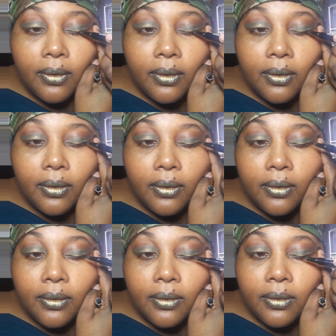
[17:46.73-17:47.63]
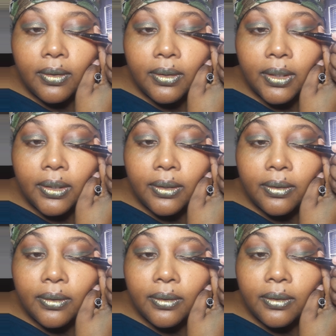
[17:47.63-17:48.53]
And get that
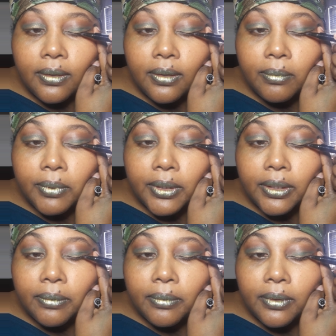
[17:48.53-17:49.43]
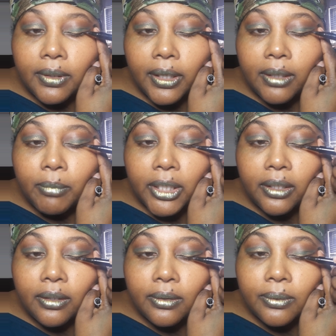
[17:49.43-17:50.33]
done. I want to kind of make
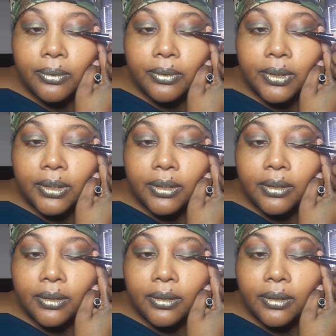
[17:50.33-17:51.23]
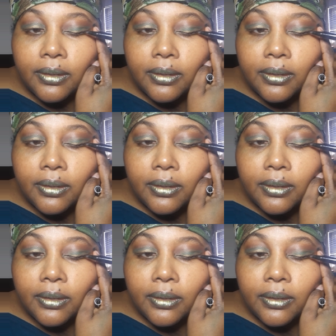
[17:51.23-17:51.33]
it a little thin.